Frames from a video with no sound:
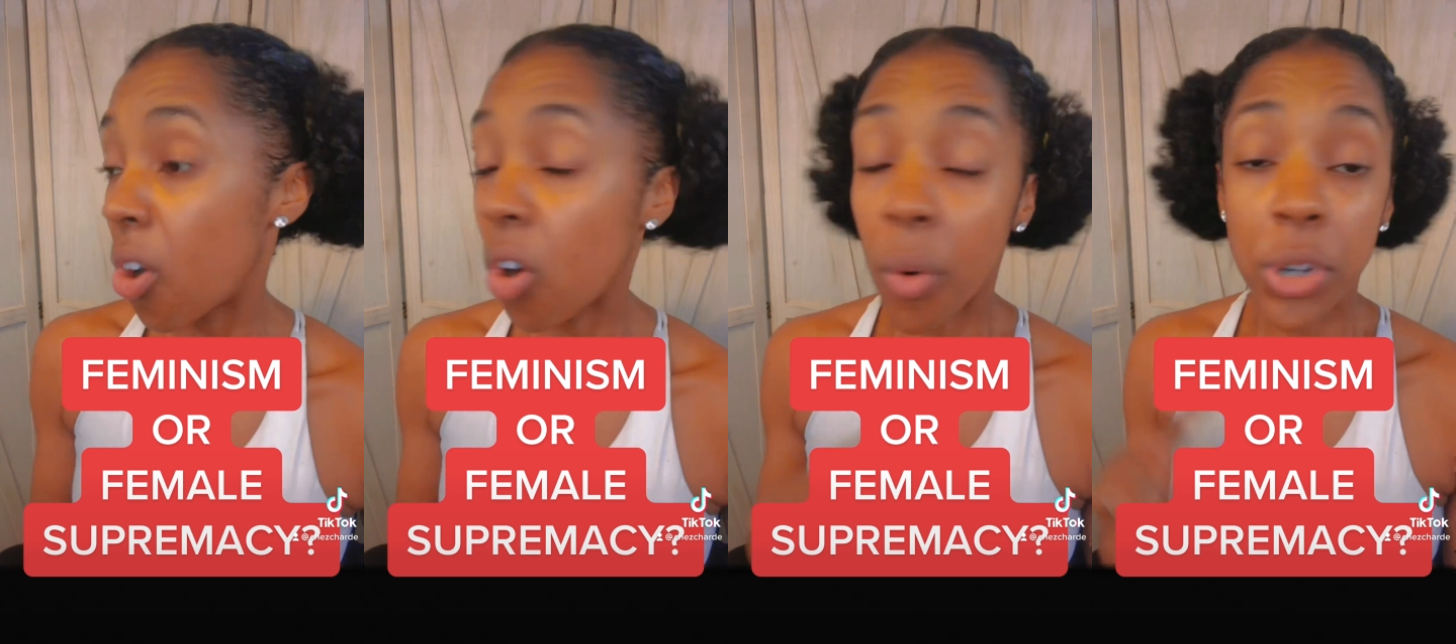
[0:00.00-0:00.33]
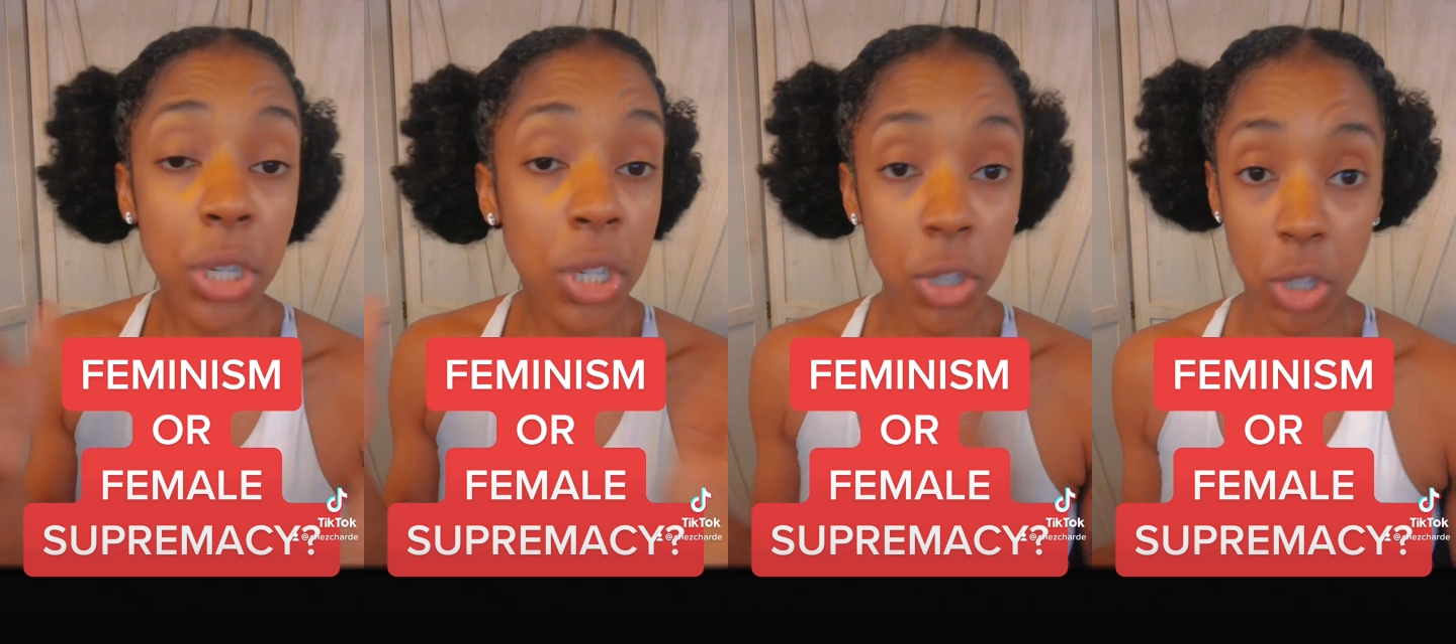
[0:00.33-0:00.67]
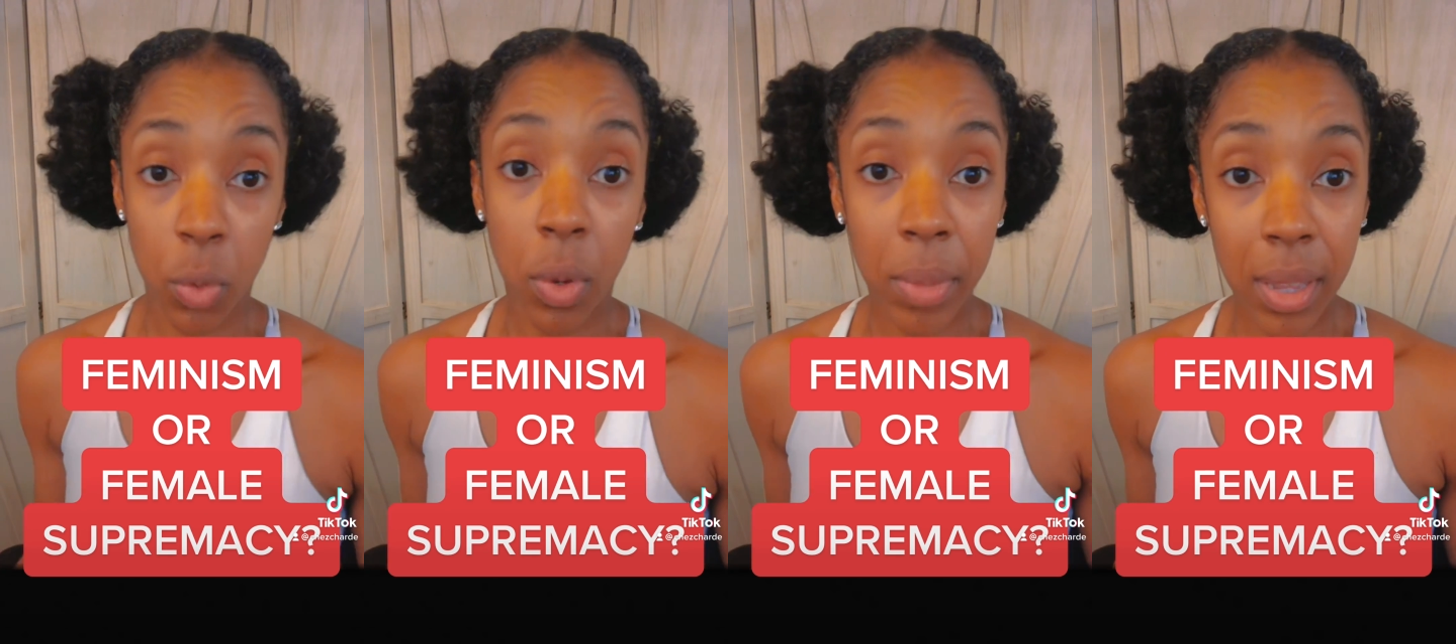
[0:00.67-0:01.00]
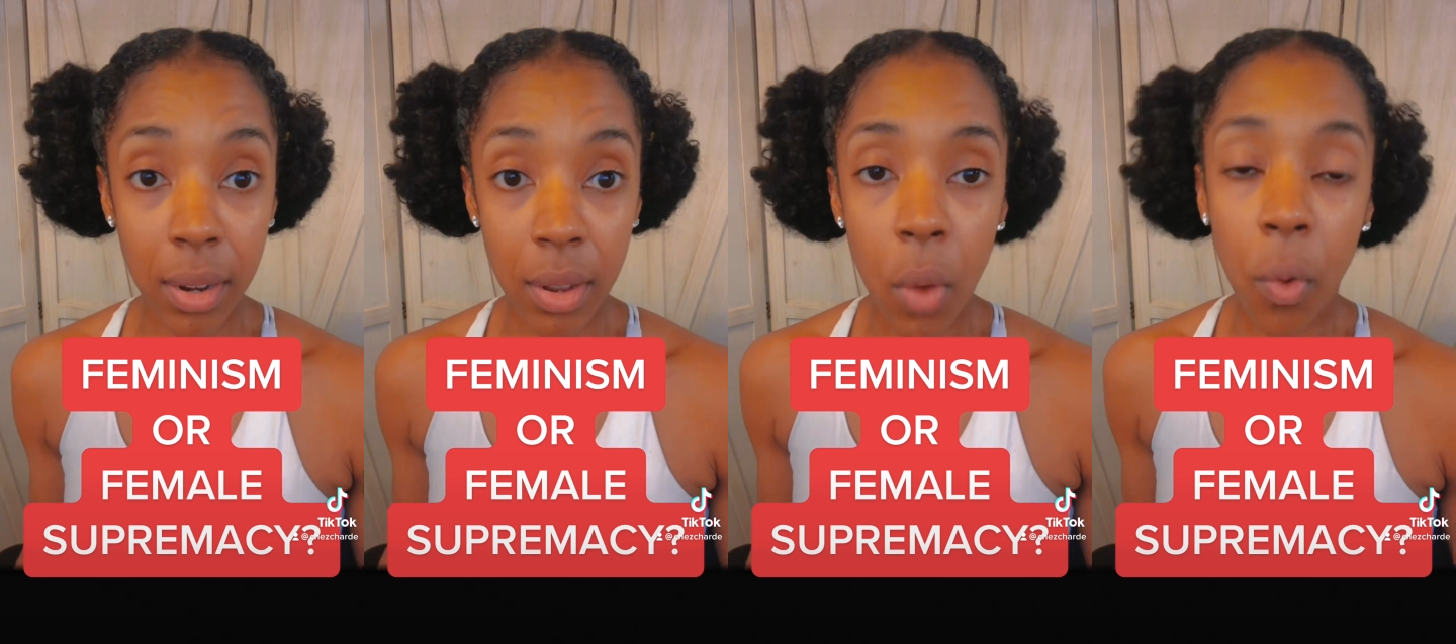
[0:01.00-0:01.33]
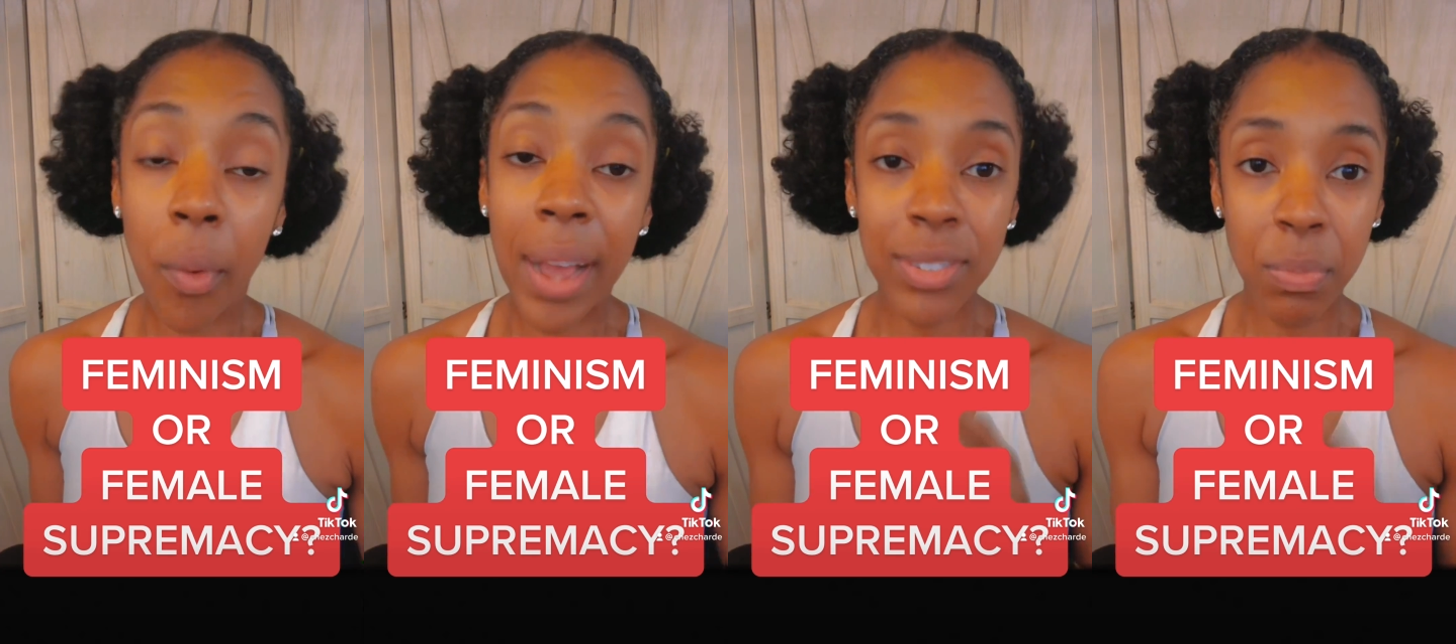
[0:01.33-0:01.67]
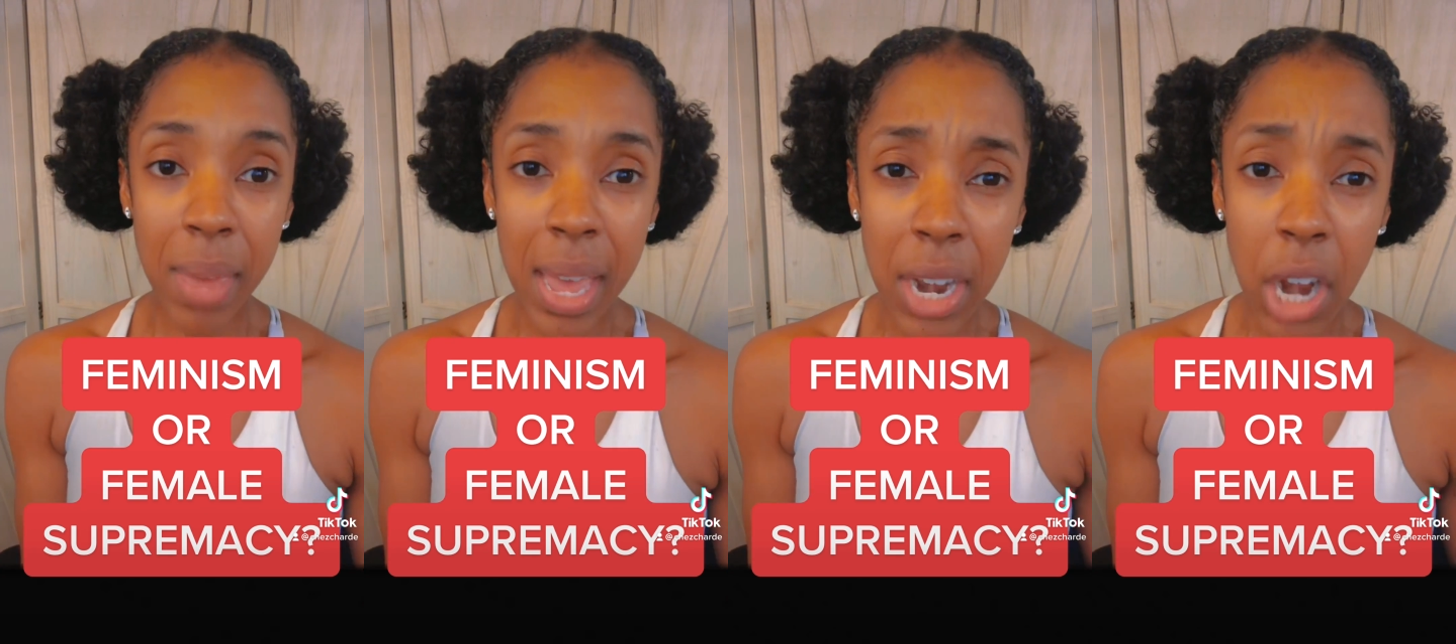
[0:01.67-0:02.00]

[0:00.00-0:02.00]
or a traditional woman, whereas men